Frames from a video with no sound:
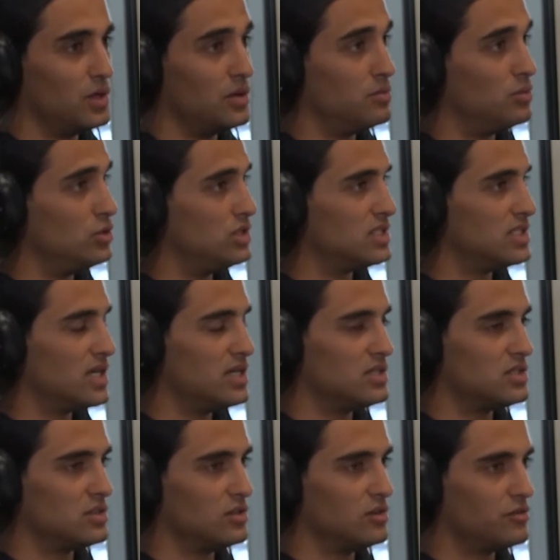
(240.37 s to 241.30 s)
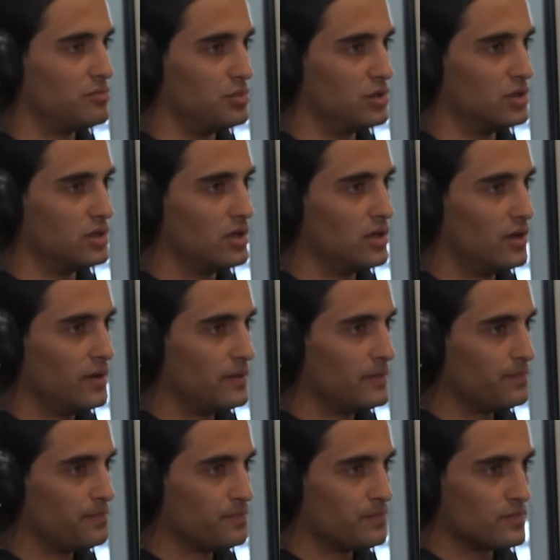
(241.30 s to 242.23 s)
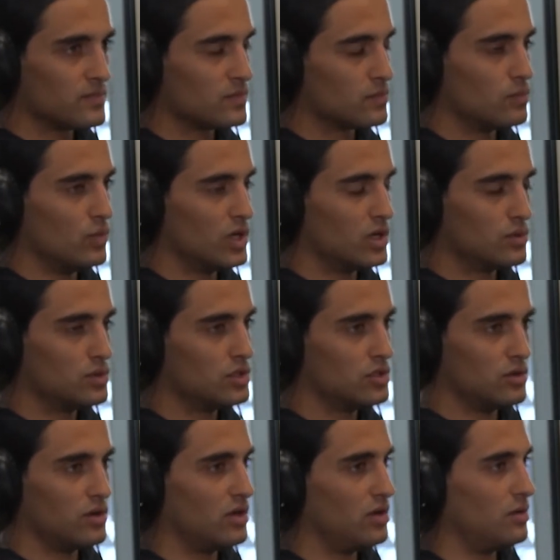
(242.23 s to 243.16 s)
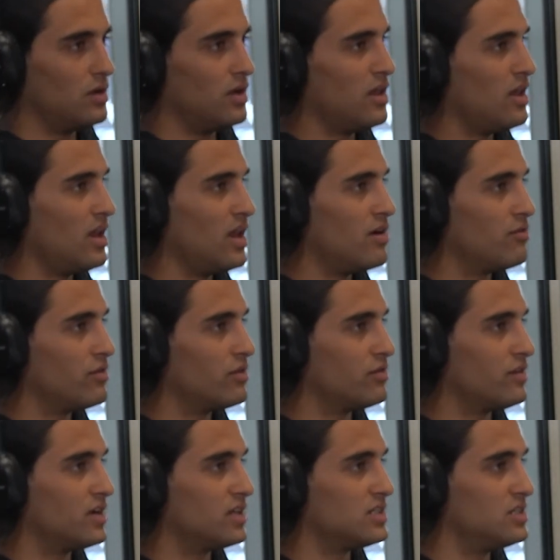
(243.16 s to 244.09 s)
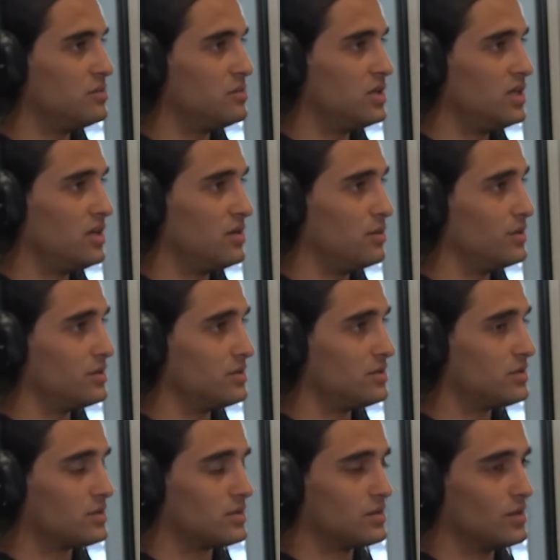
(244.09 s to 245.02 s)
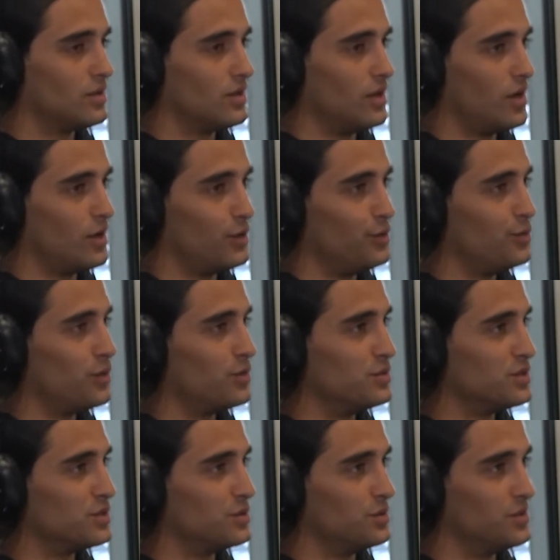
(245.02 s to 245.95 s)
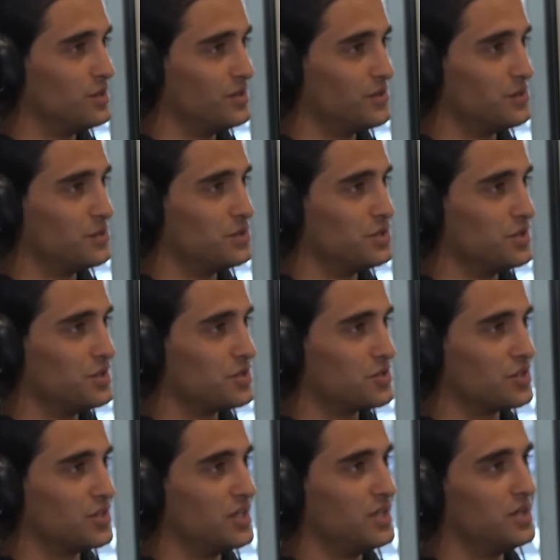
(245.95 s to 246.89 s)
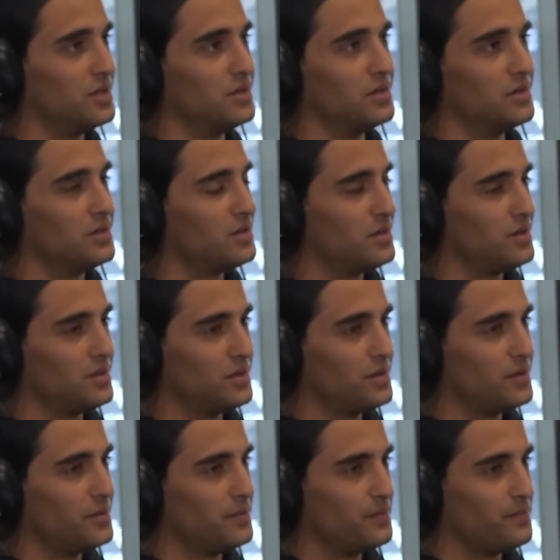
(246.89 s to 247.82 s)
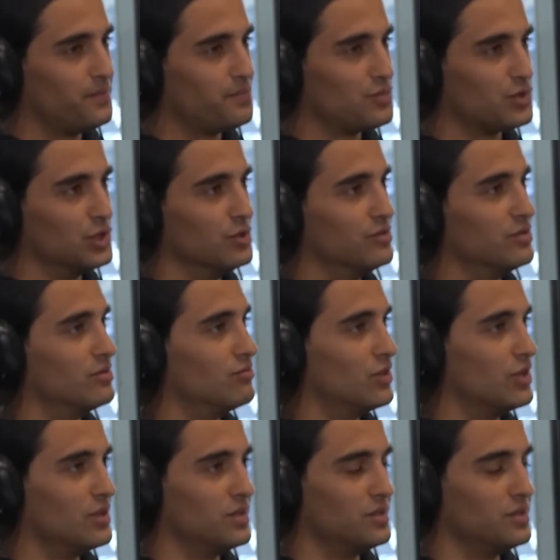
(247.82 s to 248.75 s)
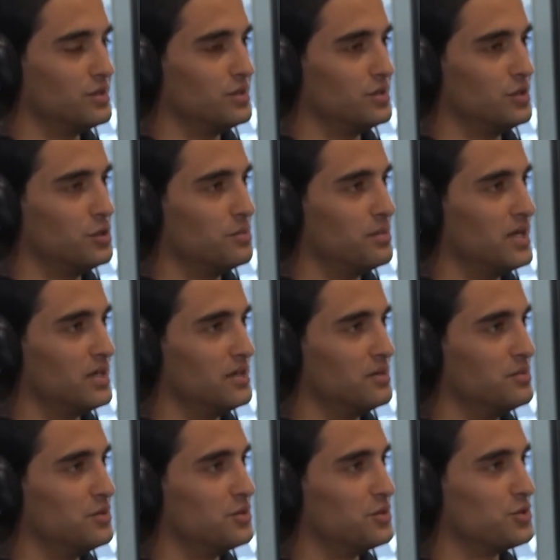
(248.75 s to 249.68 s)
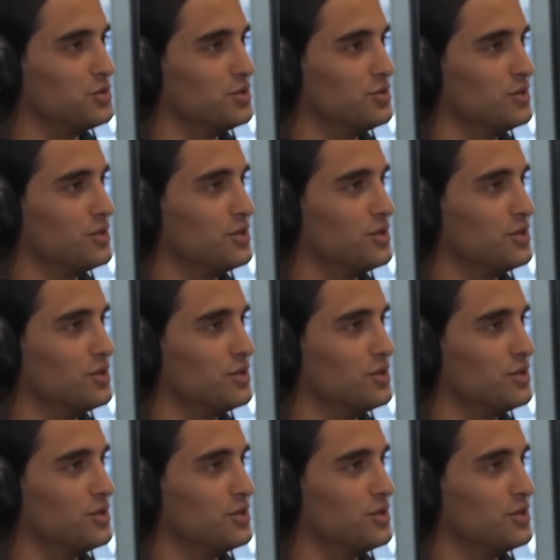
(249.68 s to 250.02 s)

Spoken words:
and would say stuff. But when I was young, it never affected me. I knew I was good, and I would just try and prove them wrong or nutmeg them or score